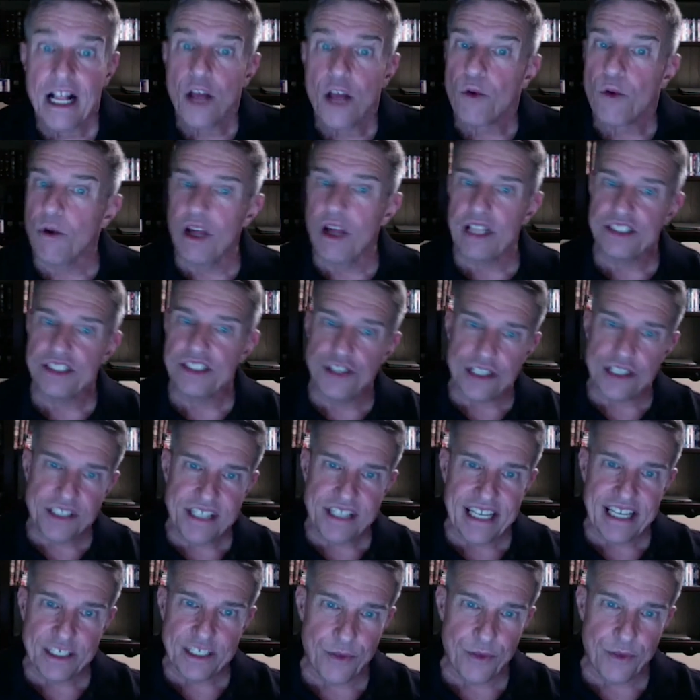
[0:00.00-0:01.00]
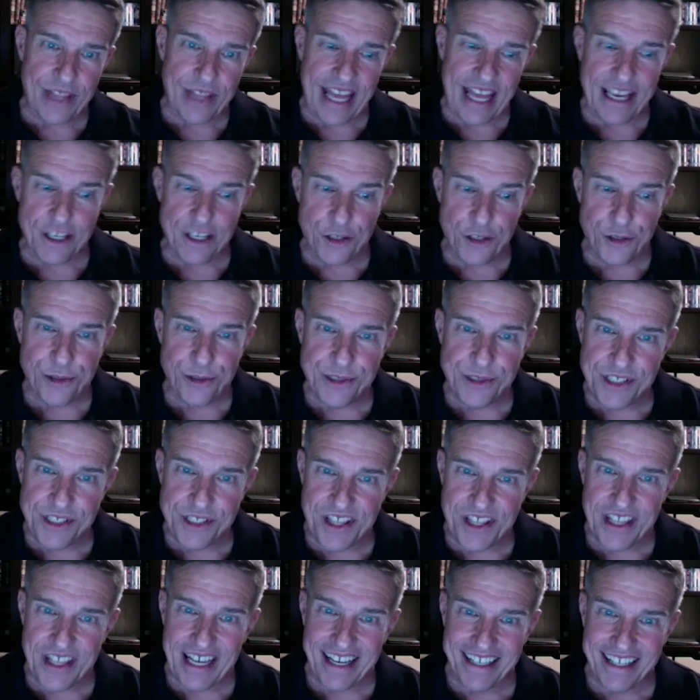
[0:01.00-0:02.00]
Well, just as they used
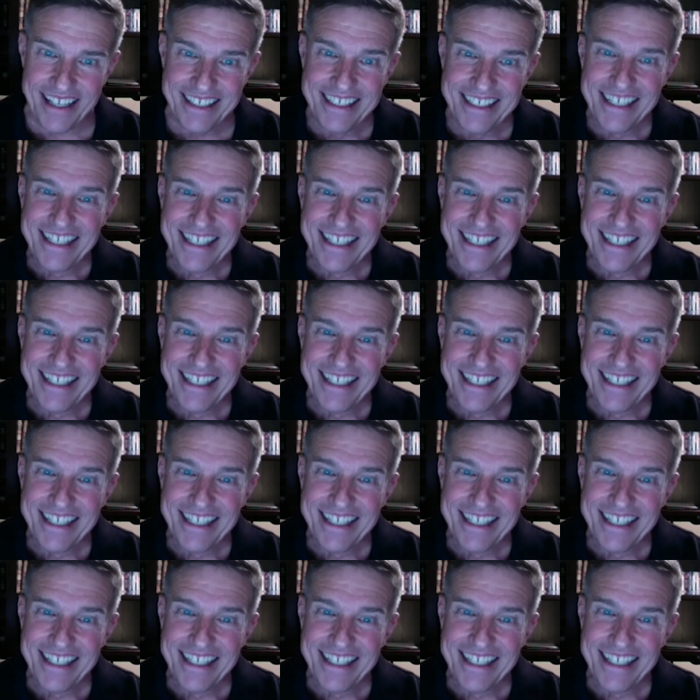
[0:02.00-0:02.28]
the